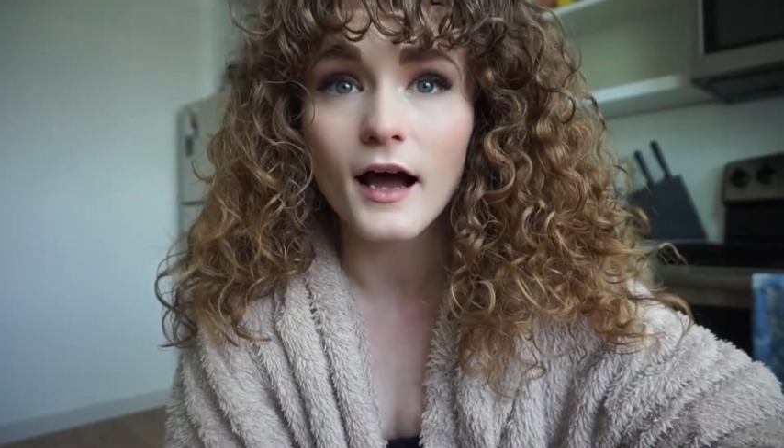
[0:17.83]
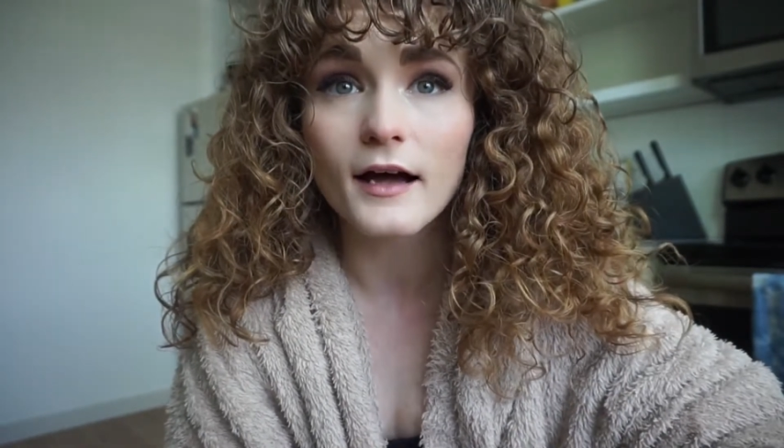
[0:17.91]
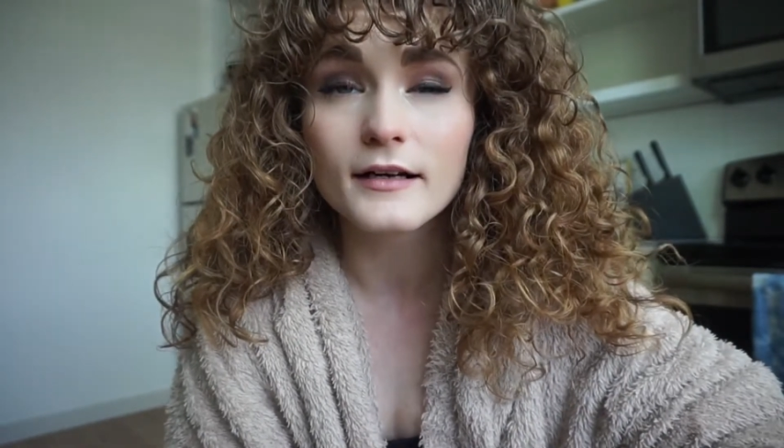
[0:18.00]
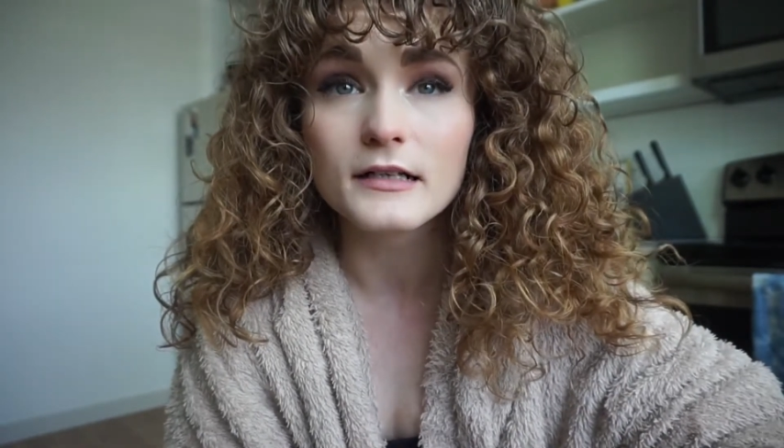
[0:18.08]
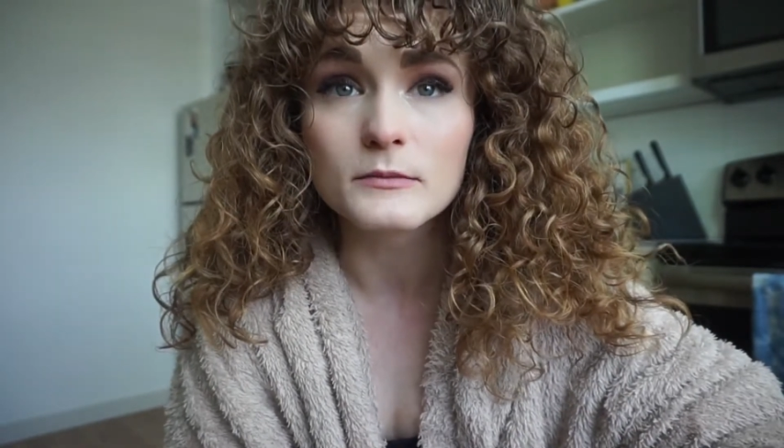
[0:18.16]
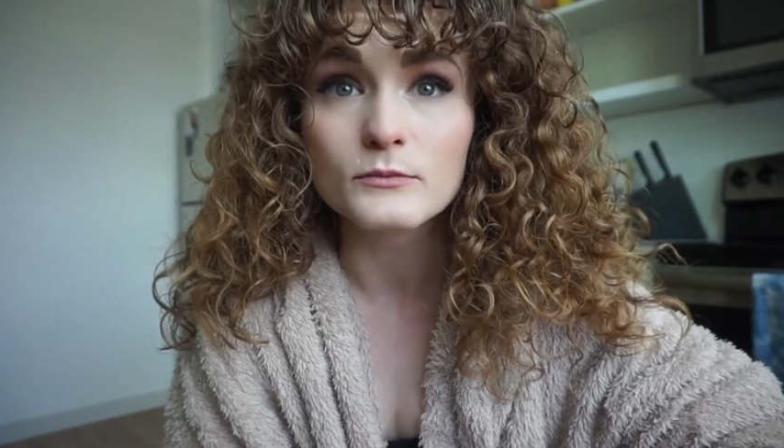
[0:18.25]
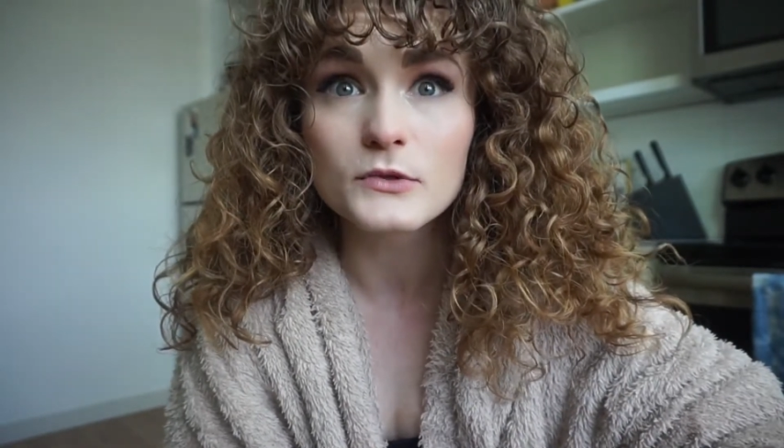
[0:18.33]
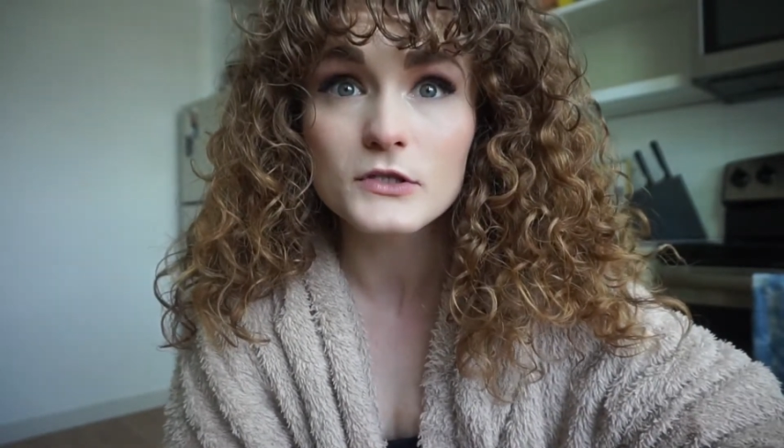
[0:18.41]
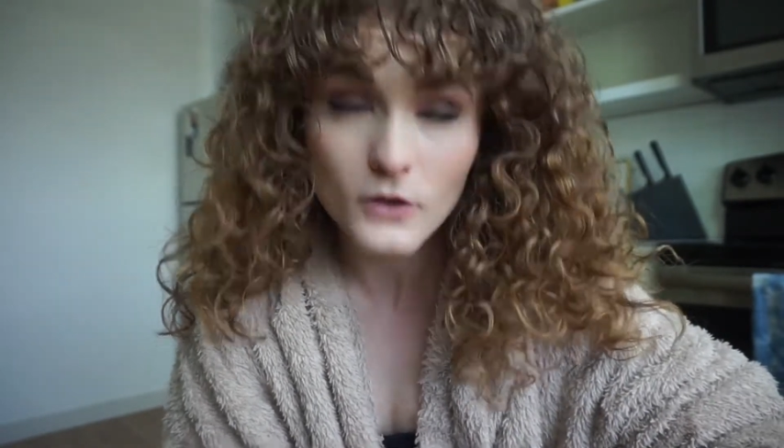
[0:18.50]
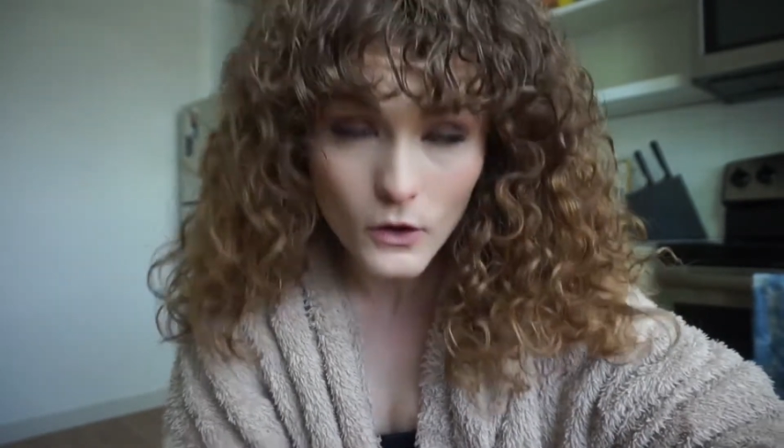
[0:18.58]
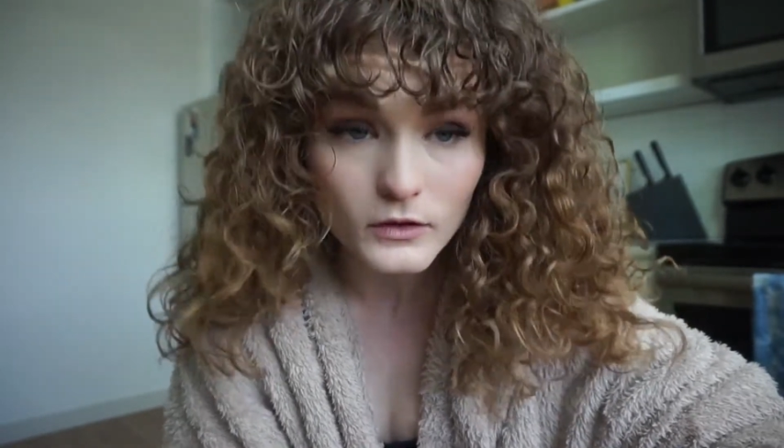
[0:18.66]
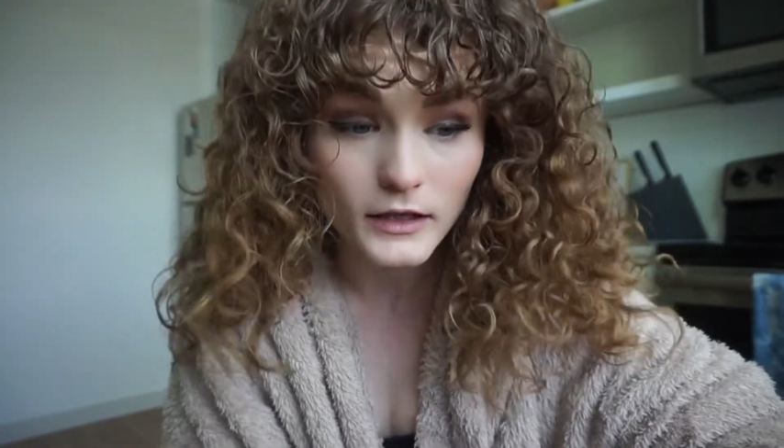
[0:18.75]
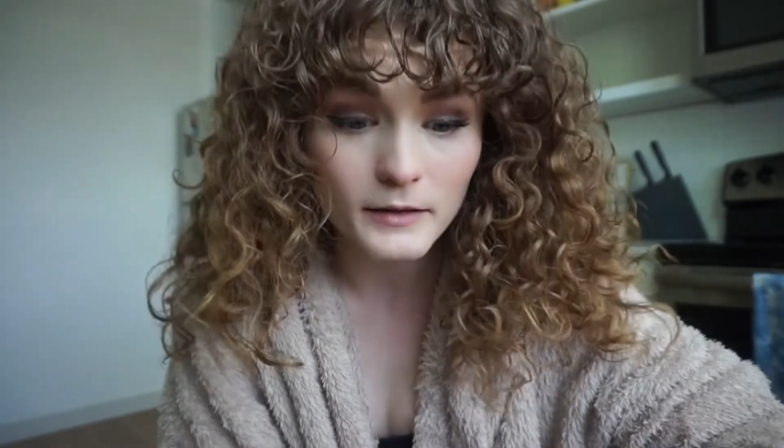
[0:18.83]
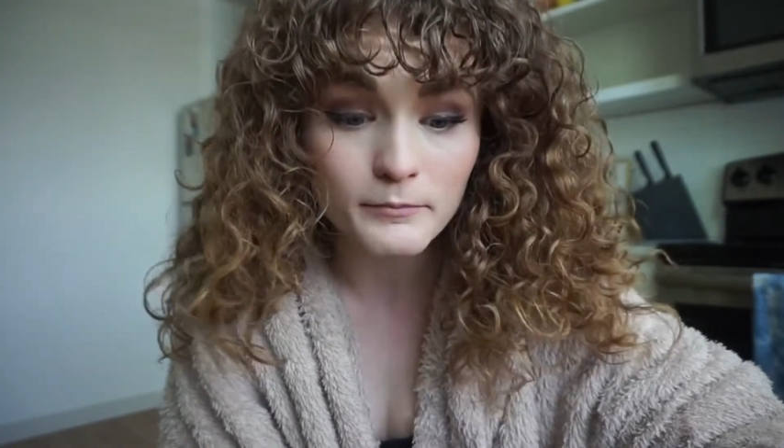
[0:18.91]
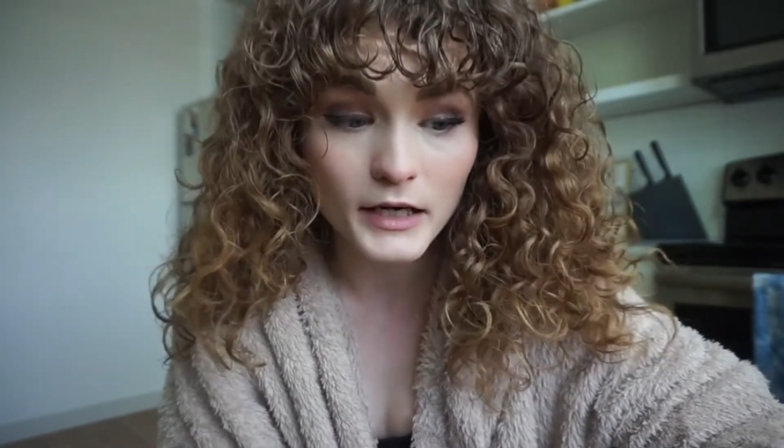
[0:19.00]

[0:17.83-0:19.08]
I am slowly